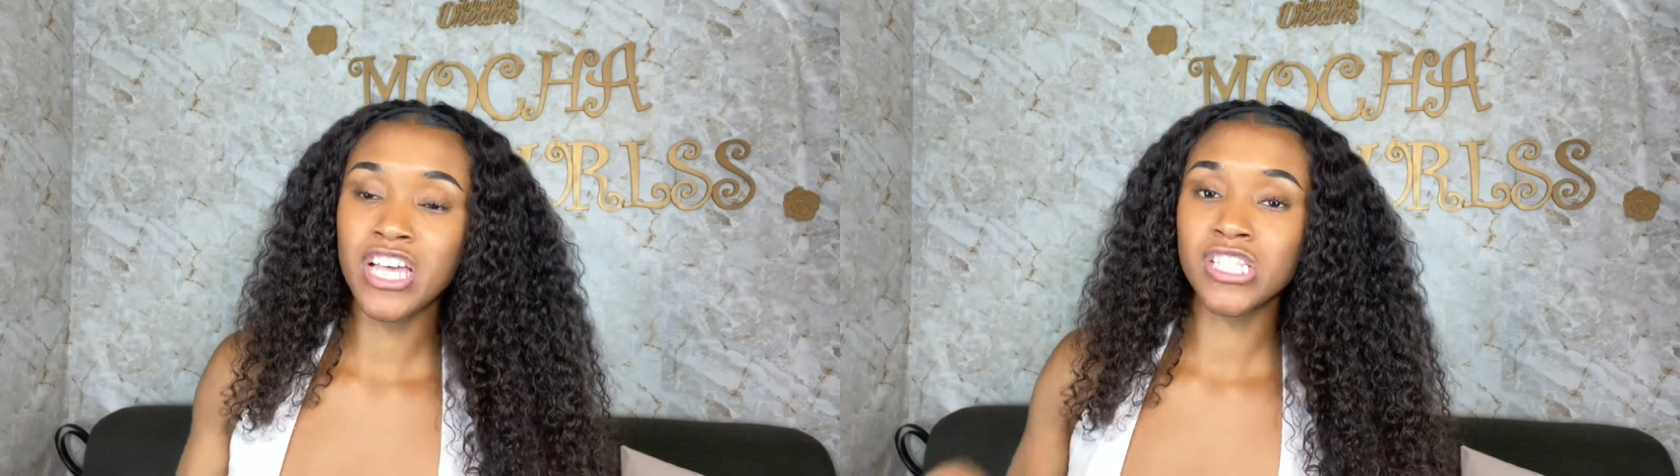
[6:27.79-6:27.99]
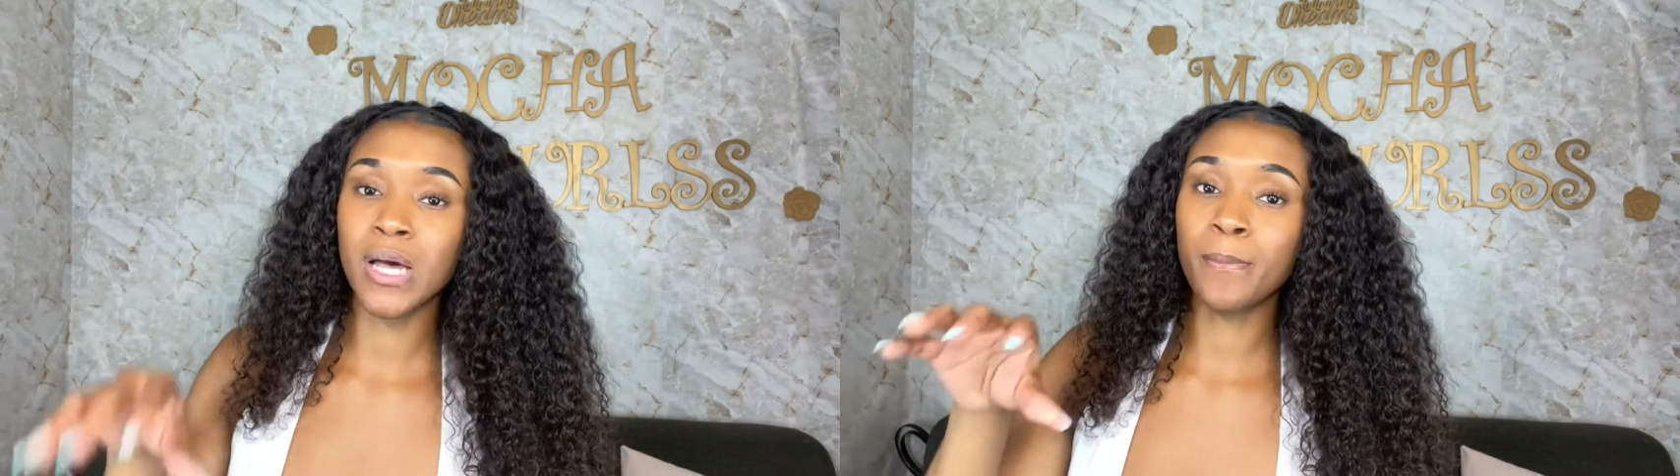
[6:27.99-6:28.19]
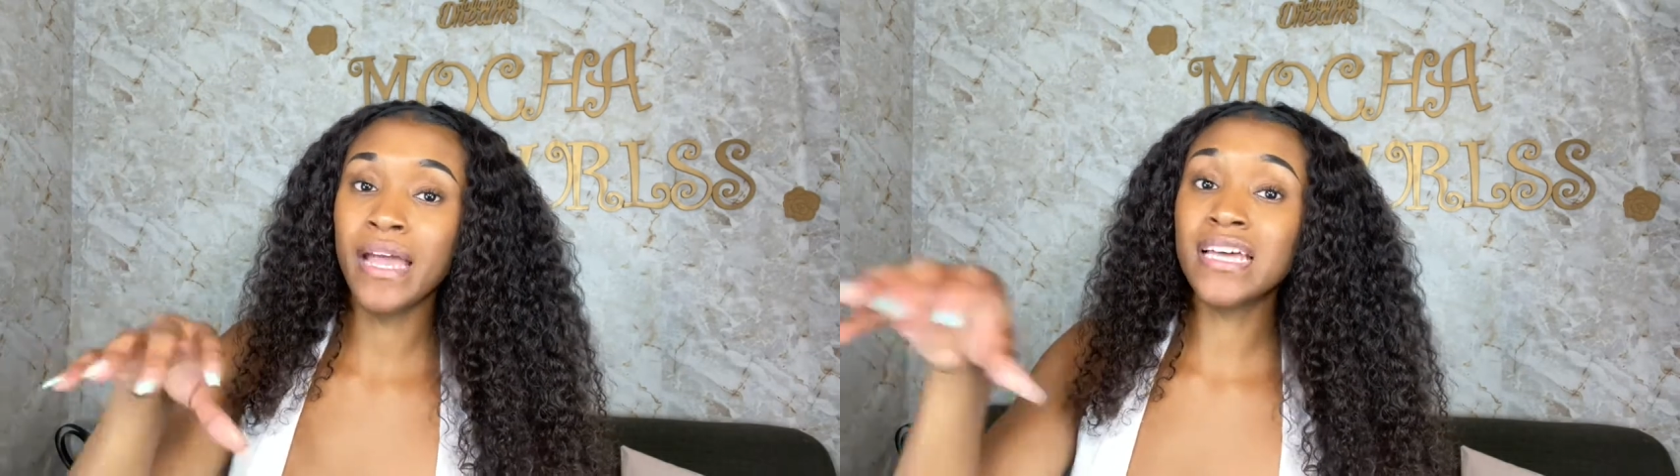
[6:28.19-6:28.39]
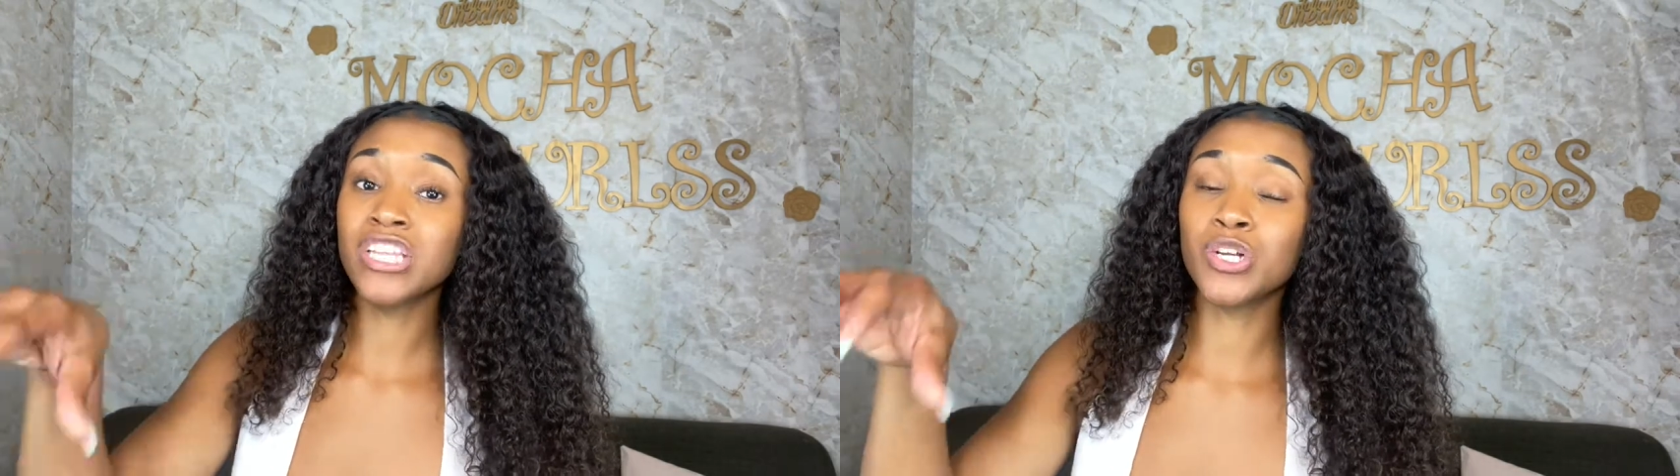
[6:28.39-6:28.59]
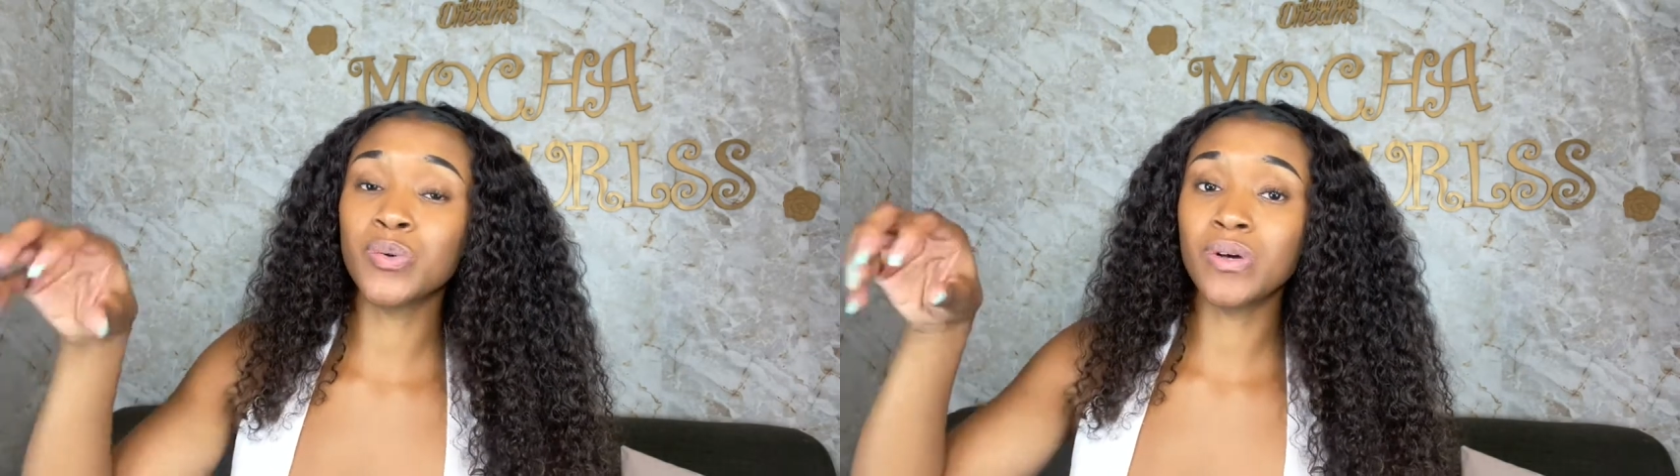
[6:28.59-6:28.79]
So I made
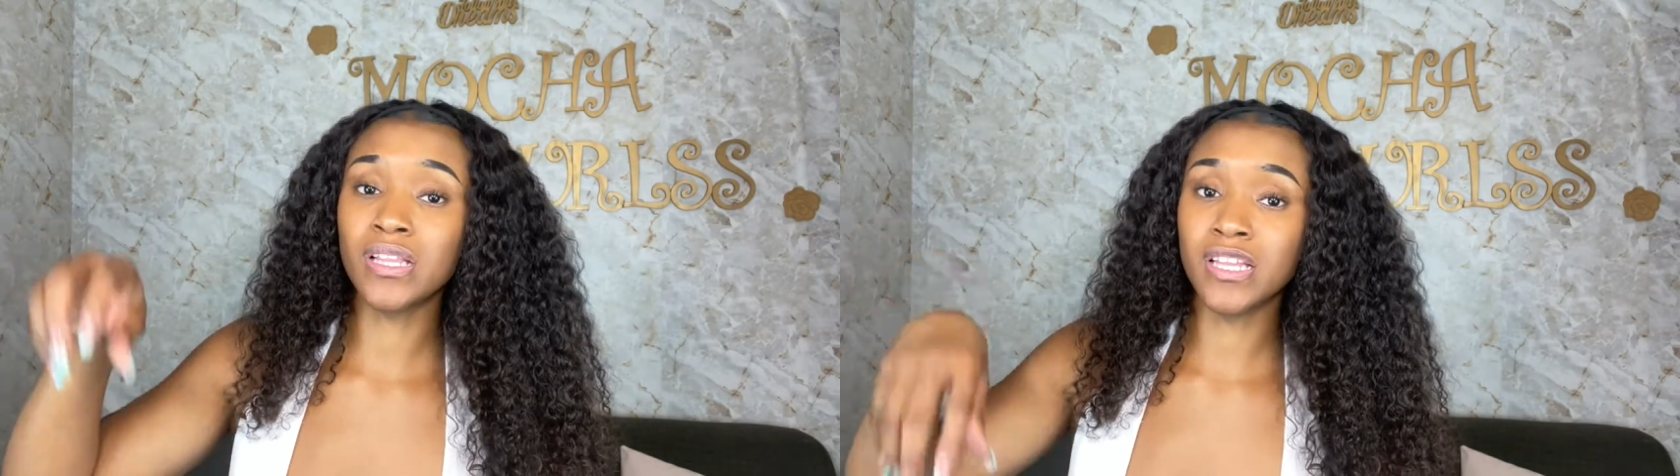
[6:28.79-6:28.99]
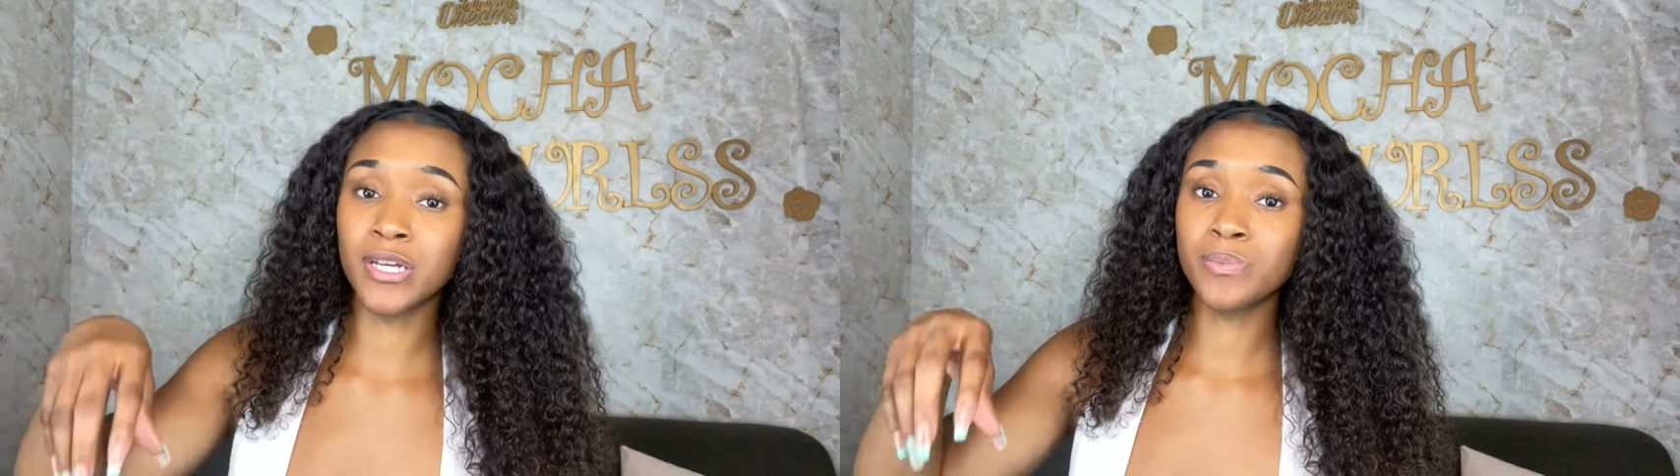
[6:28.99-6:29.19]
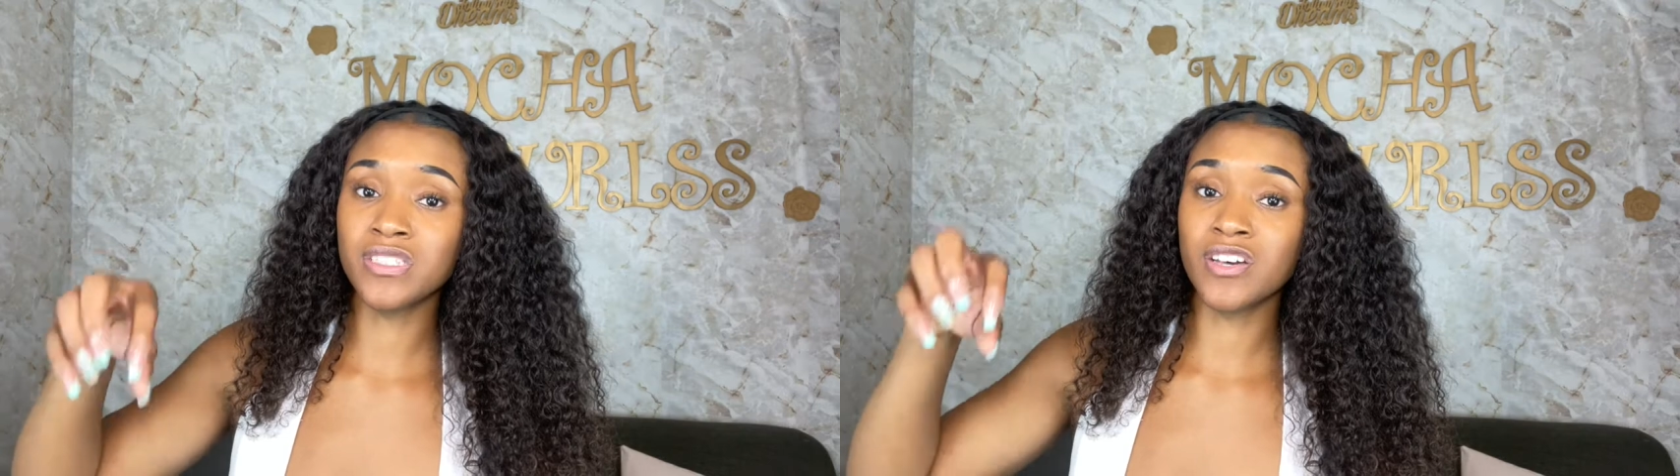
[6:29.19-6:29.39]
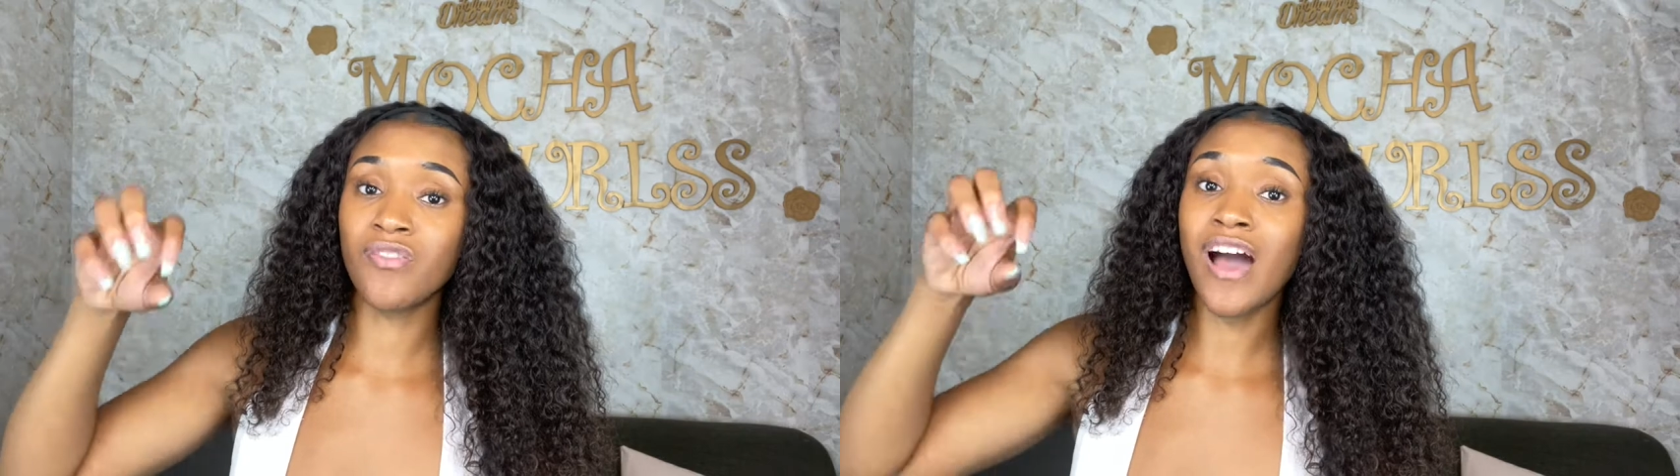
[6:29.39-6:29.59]
little clips of